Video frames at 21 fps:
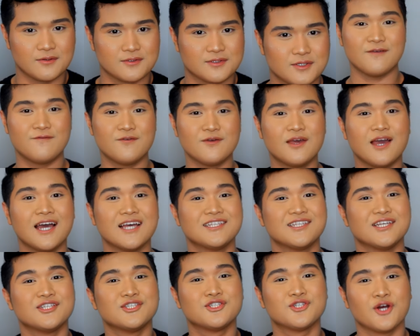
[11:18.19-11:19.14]
So if you guys
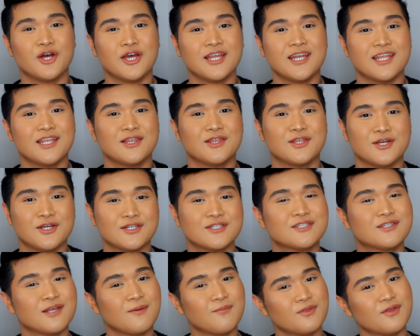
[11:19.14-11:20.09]
enjoyed and learned
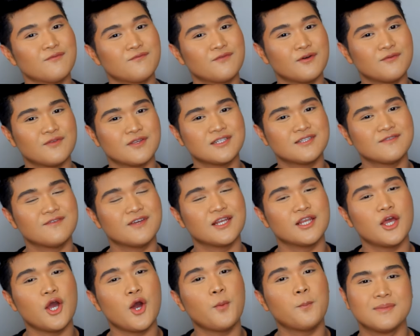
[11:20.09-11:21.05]
something from this
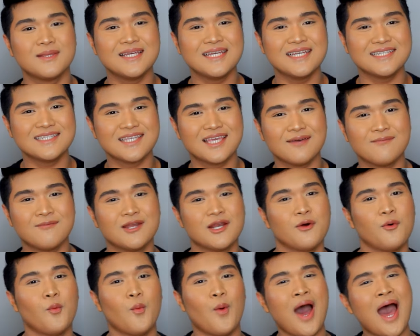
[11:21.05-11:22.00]
video, please give it
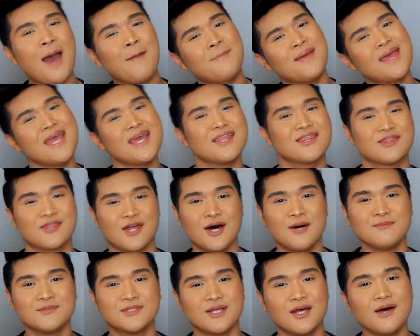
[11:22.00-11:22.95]
a whopping
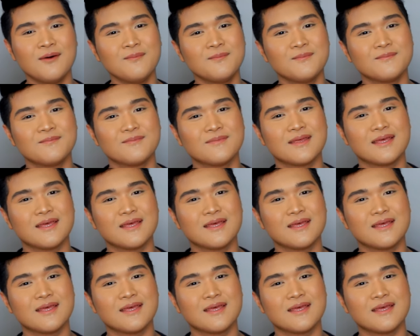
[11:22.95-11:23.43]
thumbs up.